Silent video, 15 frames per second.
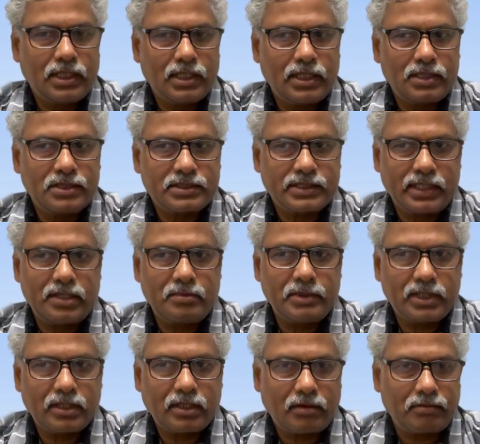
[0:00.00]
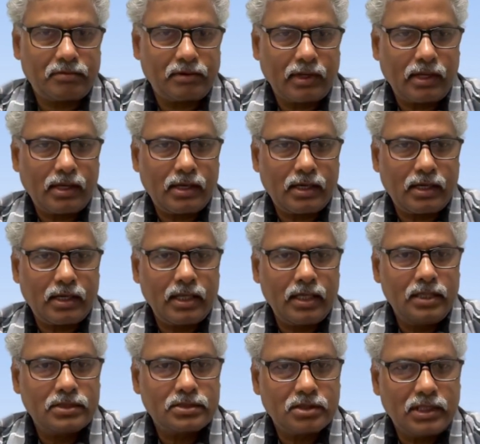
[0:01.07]
statement of law?
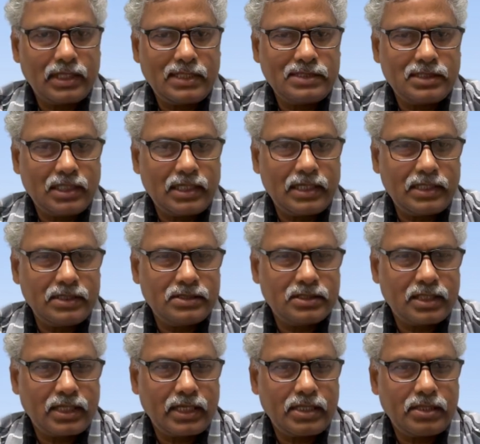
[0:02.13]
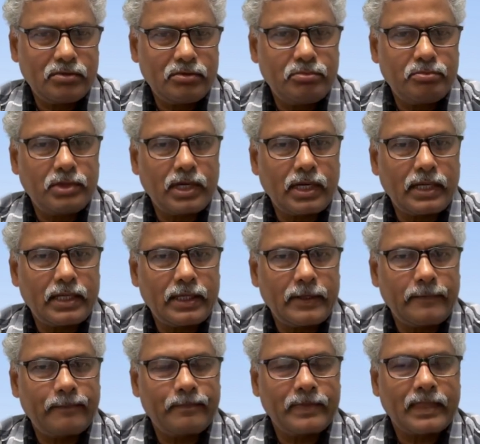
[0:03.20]
So legislative
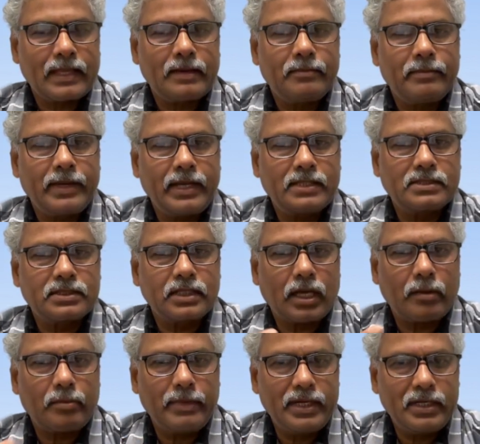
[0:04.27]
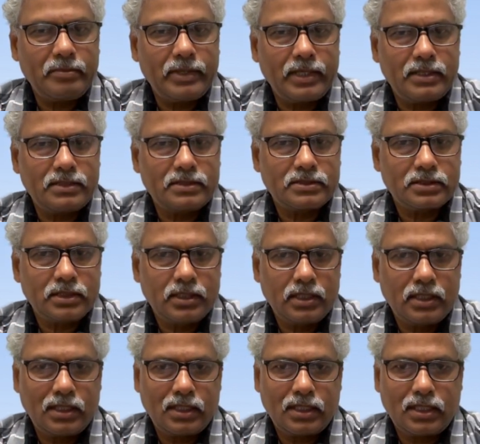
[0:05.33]
body makes amendments
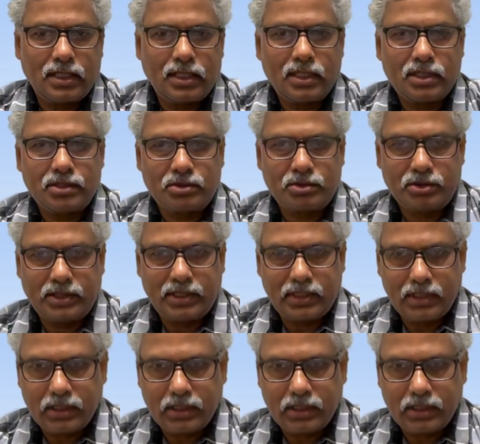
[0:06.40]
to a